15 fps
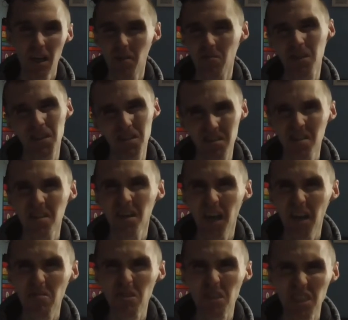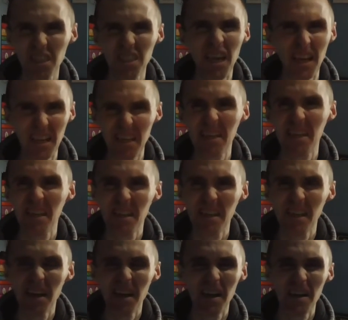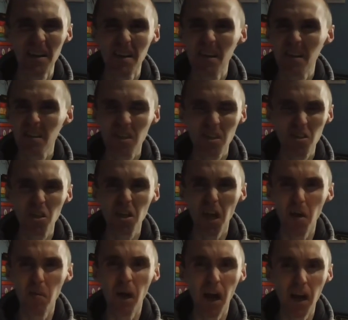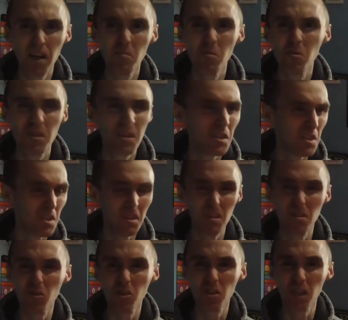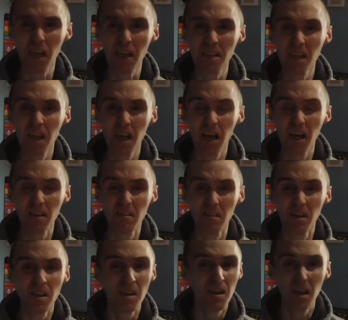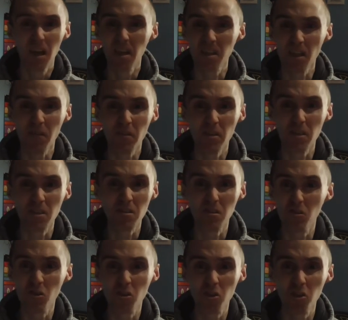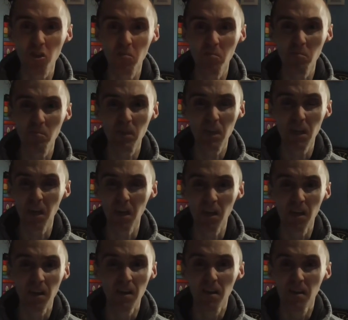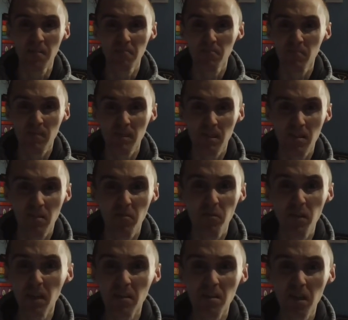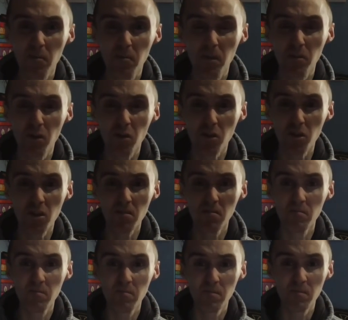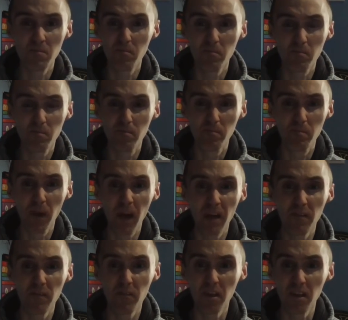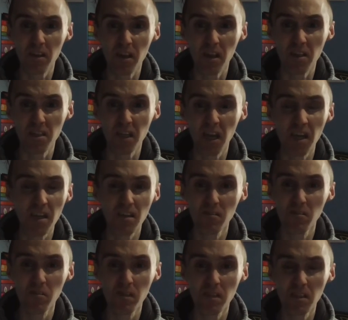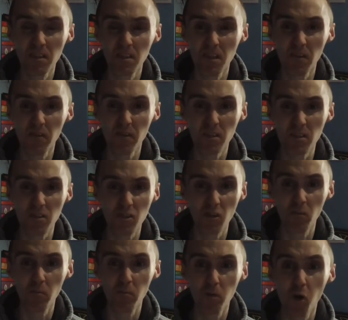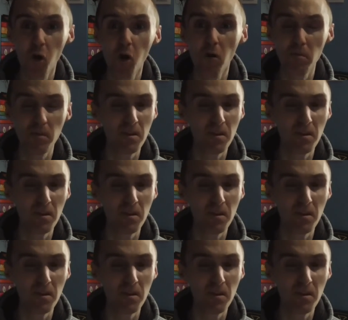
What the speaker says: I mean, how sick to treat an animal that's just died like that, and as if it's just some kind of theatre production part for a set, you know what I mean? As if it's some prop.